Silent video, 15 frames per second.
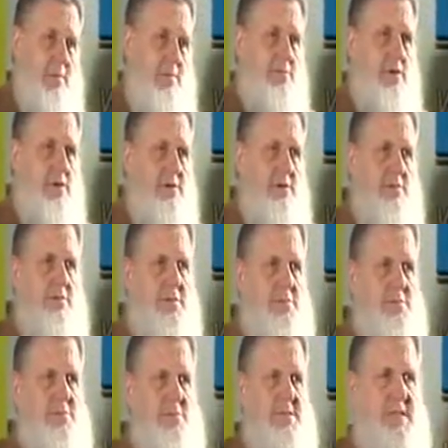I'm telling the
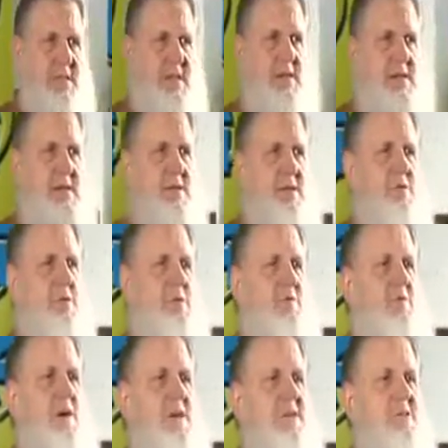Muslims again, you can
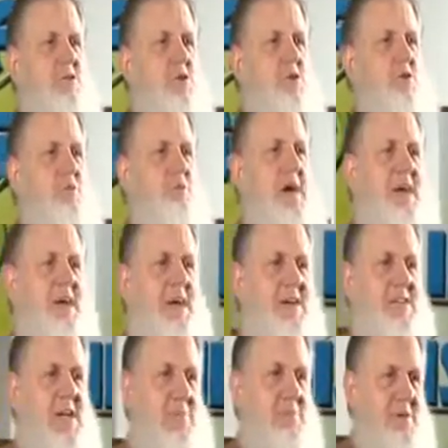find in Surah
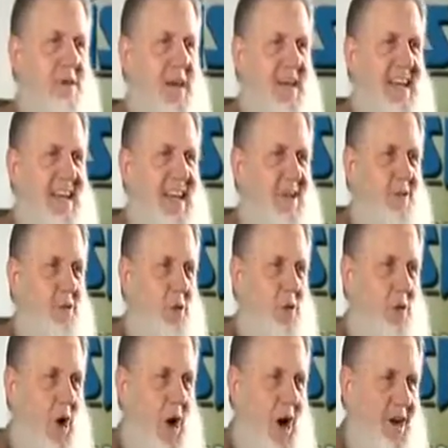Al-Bayna, chapter 98 of the
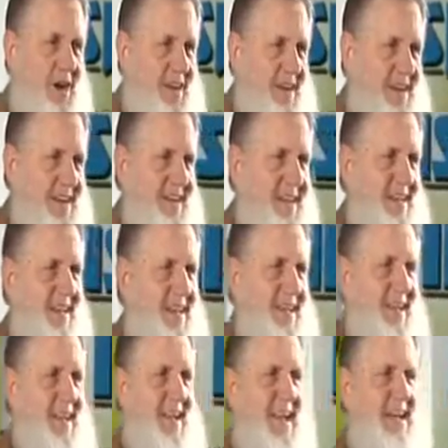Quran.
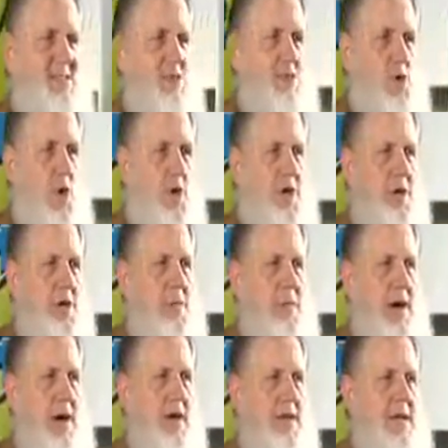It's talking
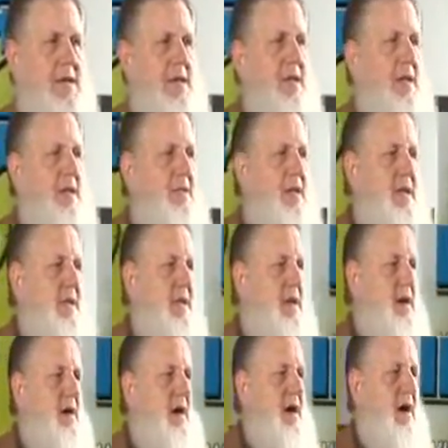about in the
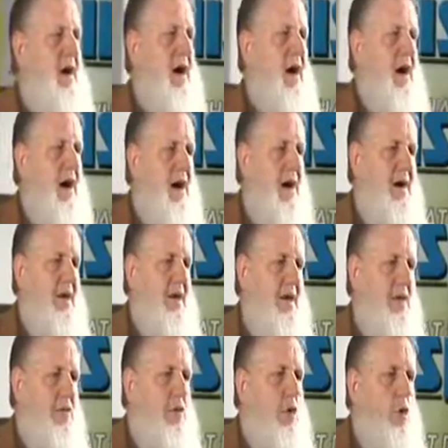Ladina,
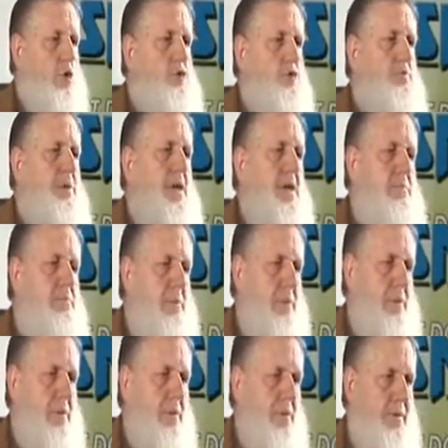those
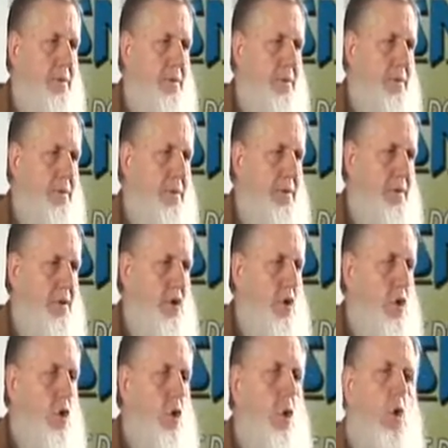people
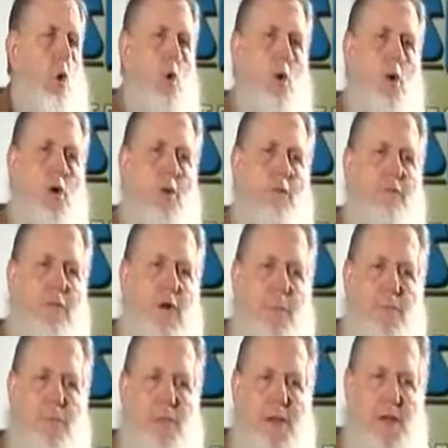who are
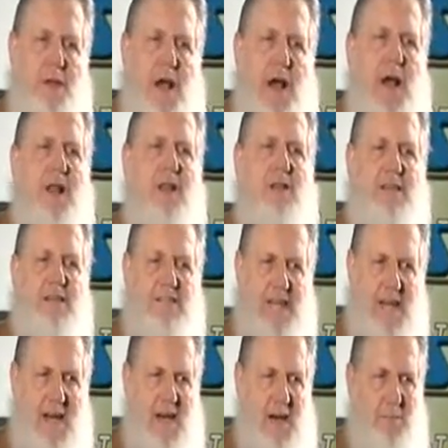from the Ahl
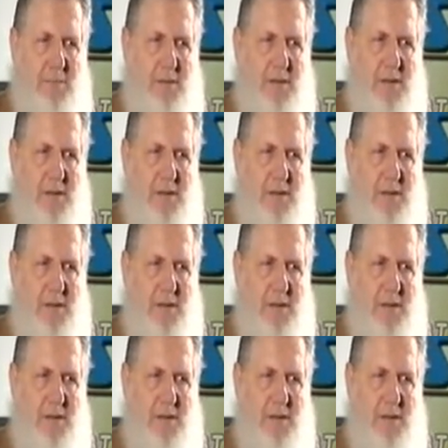Kitab,